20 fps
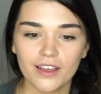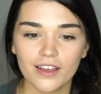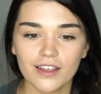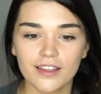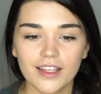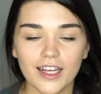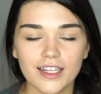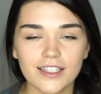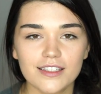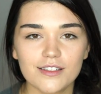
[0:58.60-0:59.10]

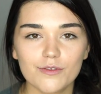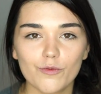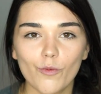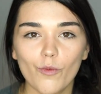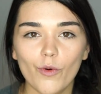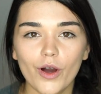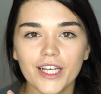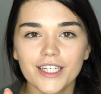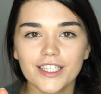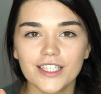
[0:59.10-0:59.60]
that
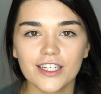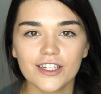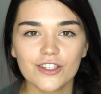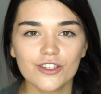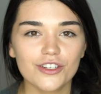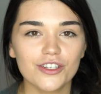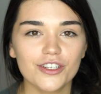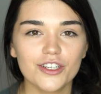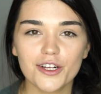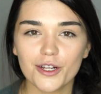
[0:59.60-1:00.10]

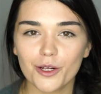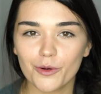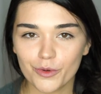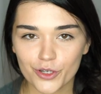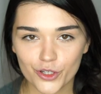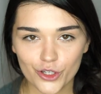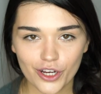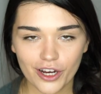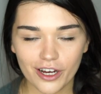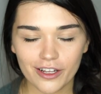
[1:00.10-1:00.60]
whitish
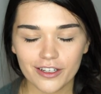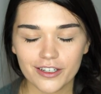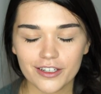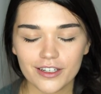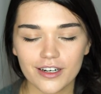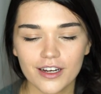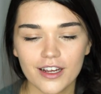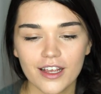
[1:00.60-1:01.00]
yellowish color,